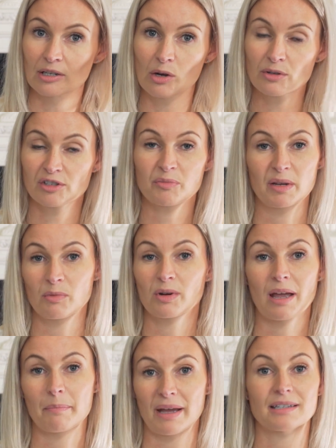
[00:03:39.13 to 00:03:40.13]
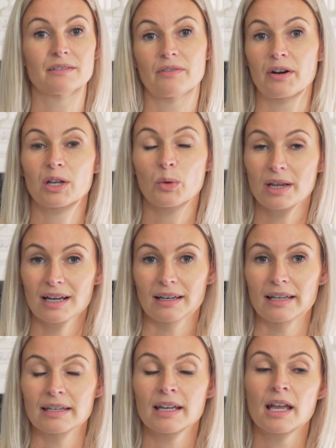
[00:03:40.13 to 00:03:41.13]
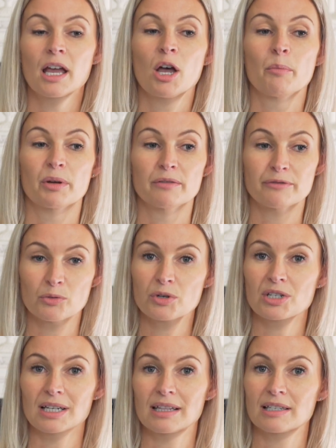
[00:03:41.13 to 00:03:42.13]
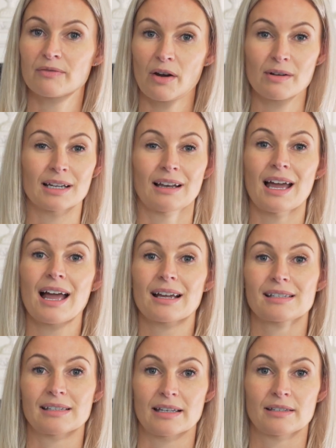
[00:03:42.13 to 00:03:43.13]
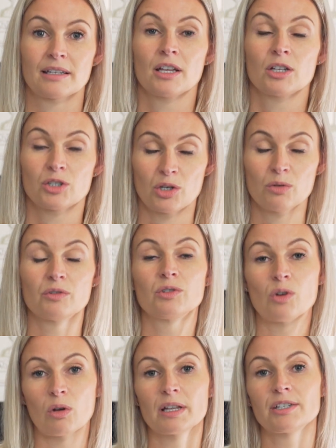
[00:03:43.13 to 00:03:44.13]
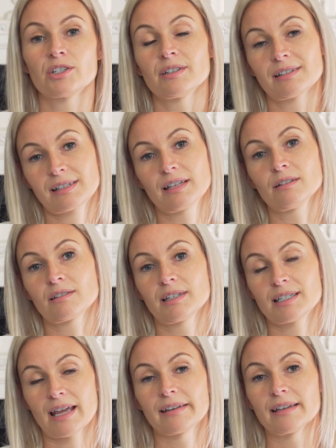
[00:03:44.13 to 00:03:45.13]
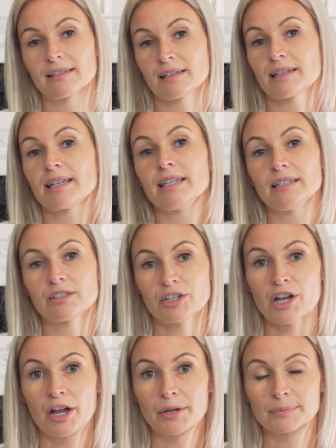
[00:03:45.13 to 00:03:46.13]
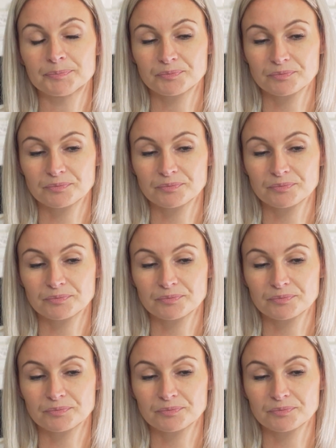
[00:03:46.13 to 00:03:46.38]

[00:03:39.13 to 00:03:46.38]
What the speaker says: Lots of people get better very quickly, but unfortunately there's very little access to the knowledge and the skills and the techniques that they need to know.